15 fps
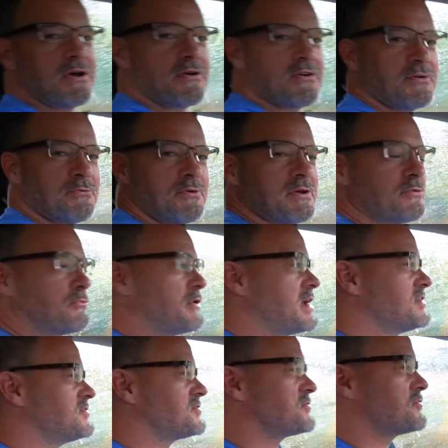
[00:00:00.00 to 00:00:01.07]
are in a real
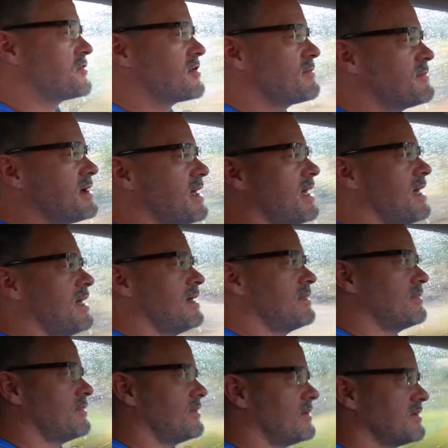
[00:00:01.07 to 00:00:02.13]
rainstorm,
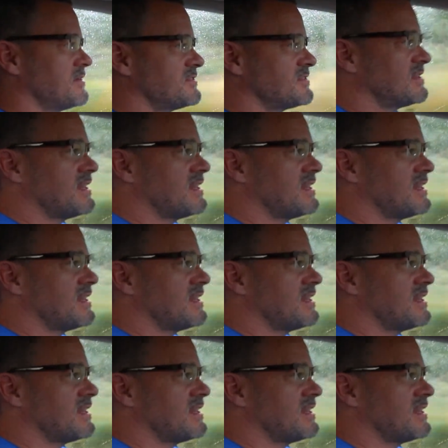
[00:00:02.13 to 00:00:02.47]
and there's